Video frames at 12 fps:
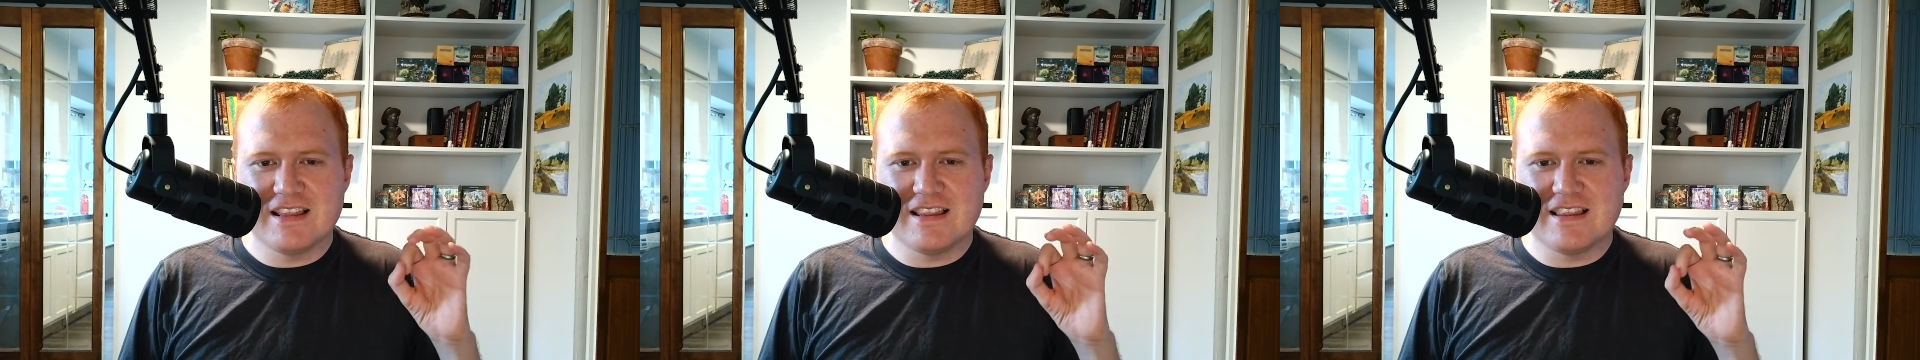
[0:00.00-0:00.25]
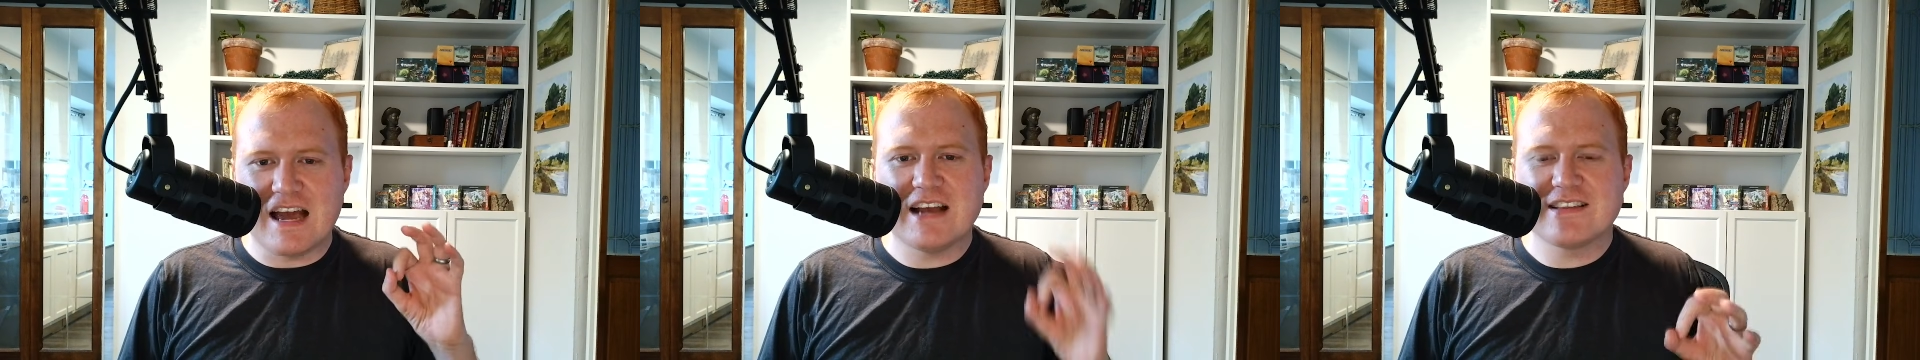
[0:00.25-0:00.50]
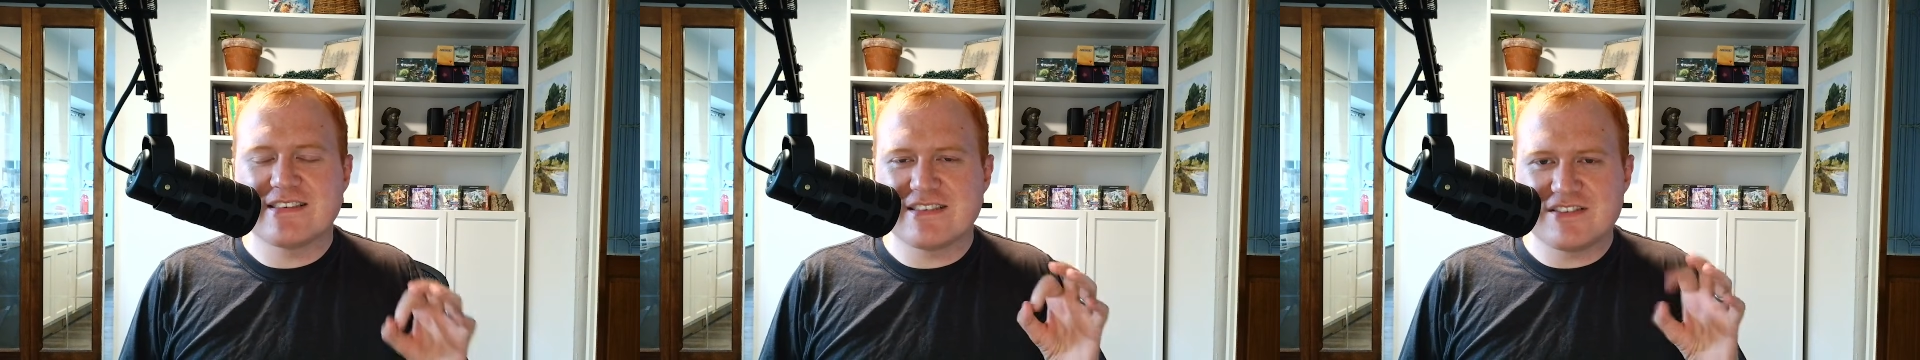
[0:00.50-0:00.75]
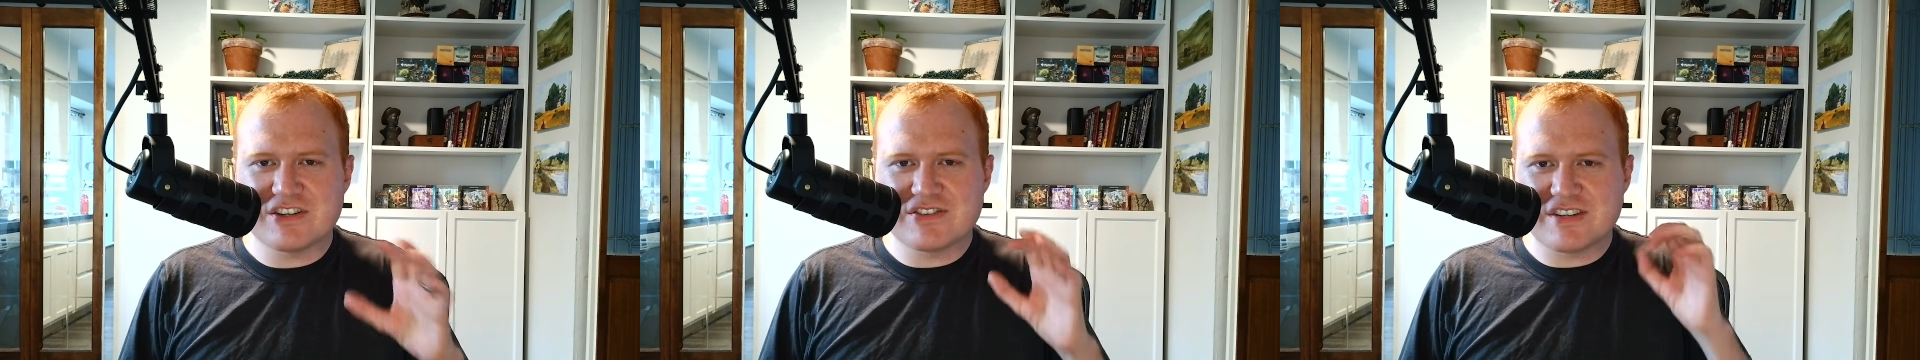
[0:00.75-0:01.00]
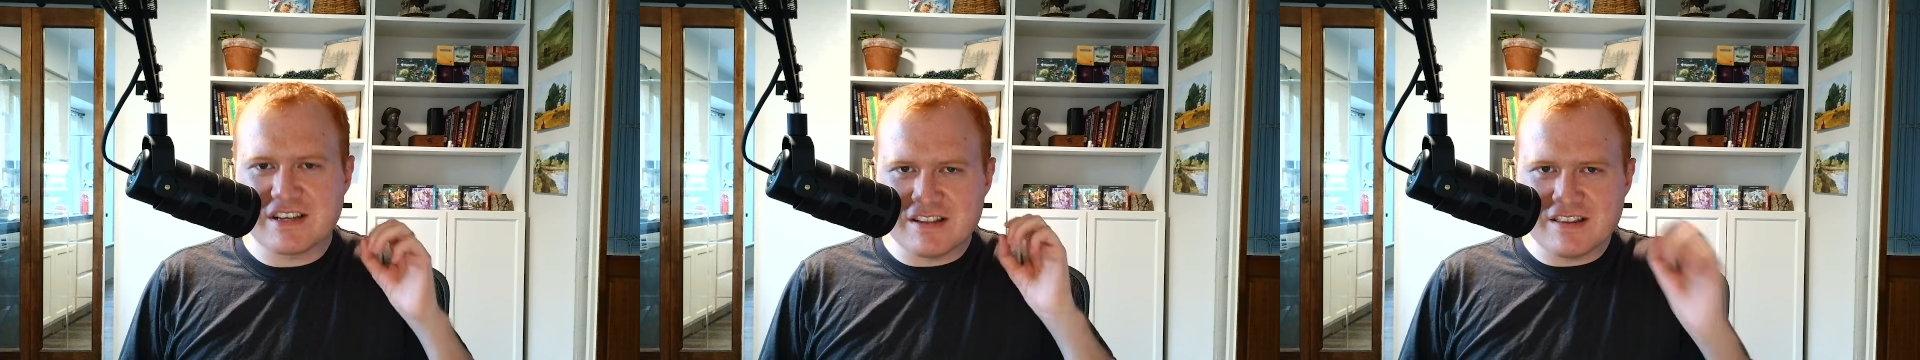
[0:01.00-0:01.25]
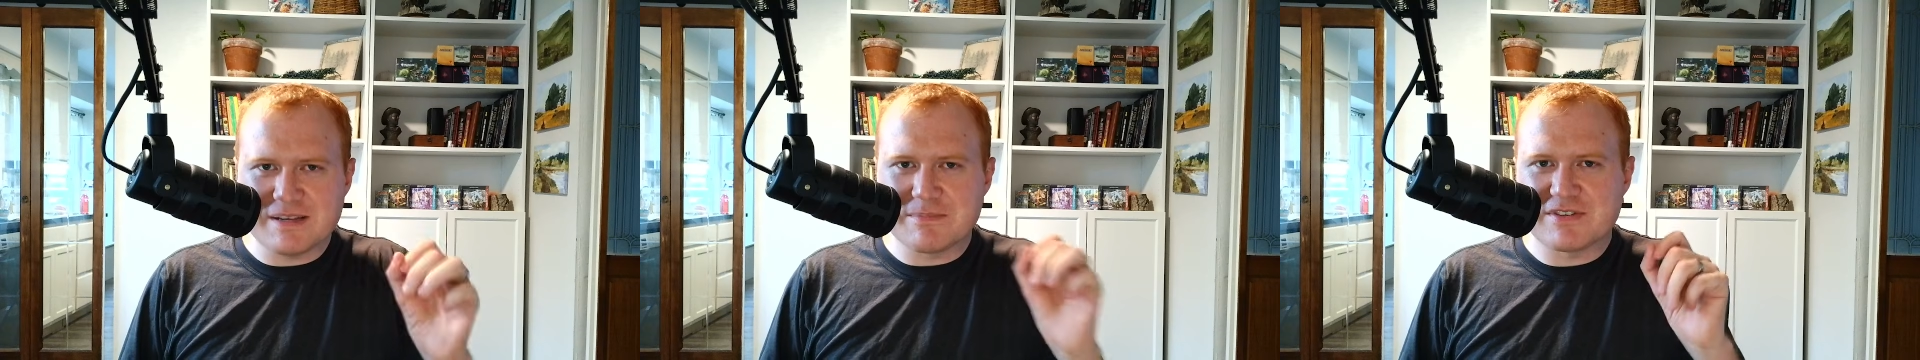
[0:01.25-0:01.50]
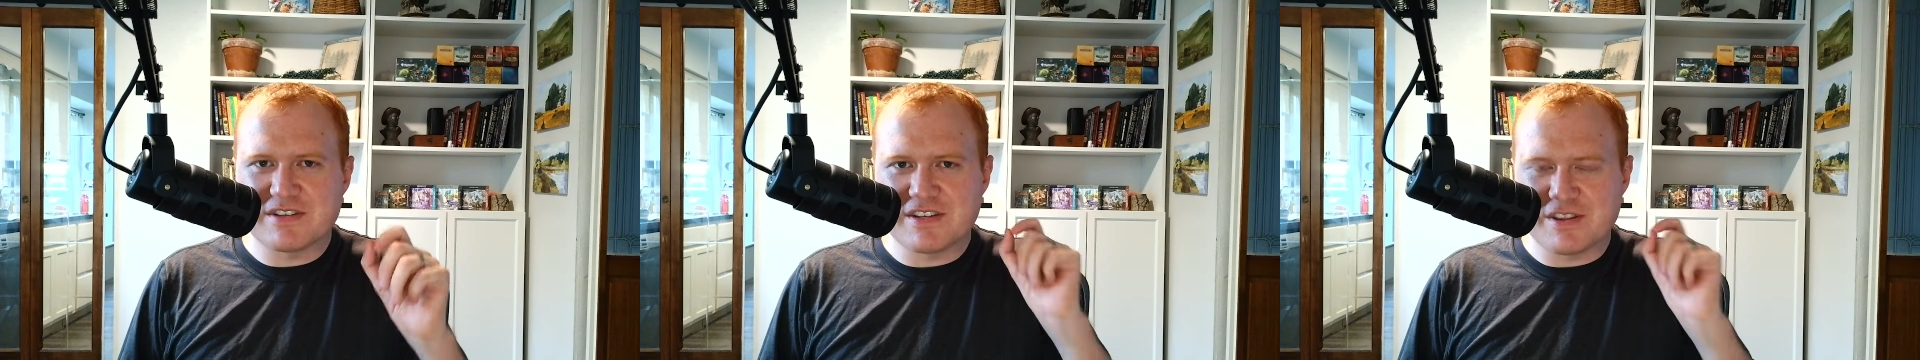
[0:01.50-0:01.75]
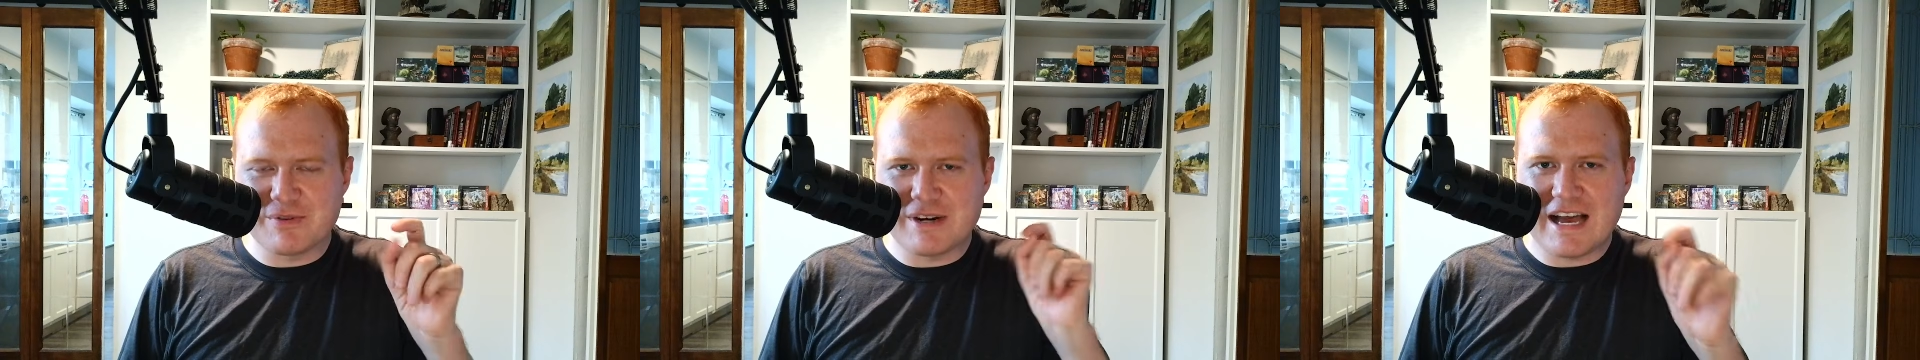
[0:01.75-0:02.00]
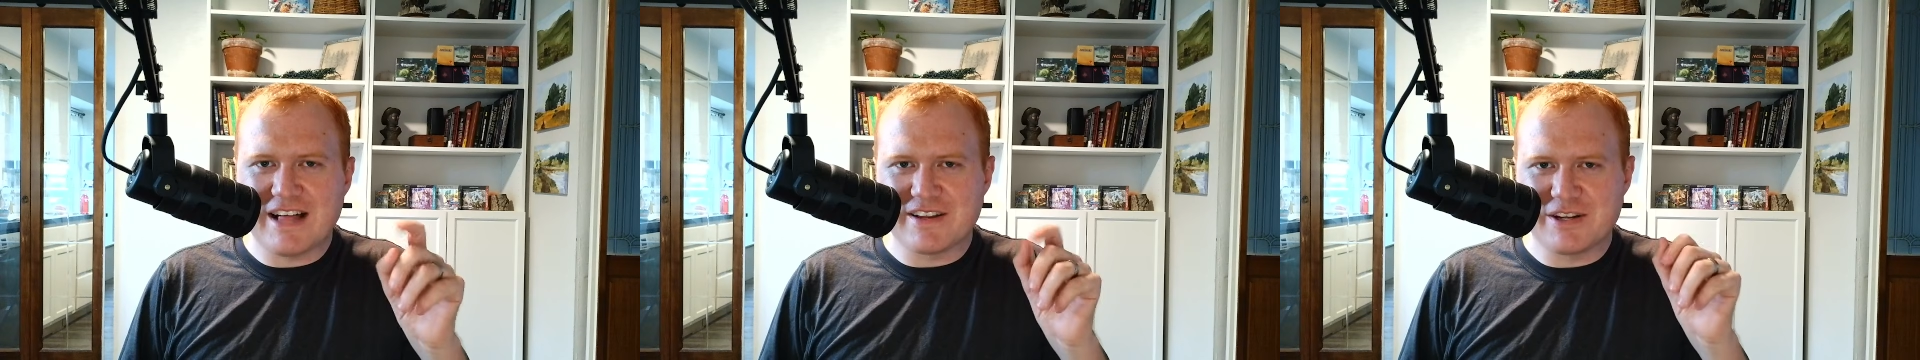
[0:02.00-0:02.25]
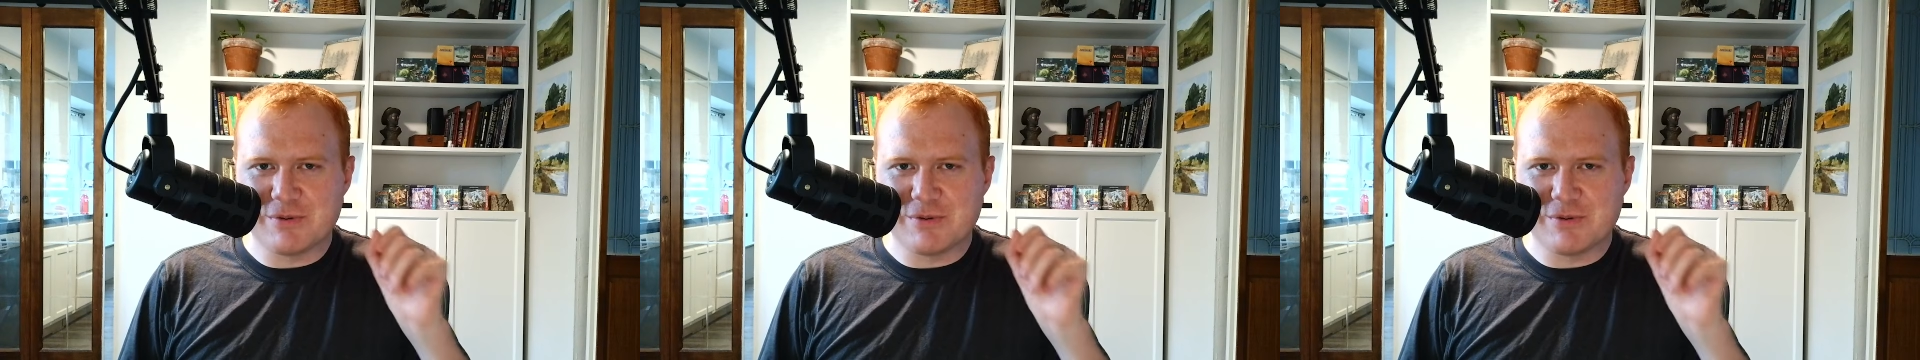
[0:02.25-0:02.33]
That's just a glimpse into the reality,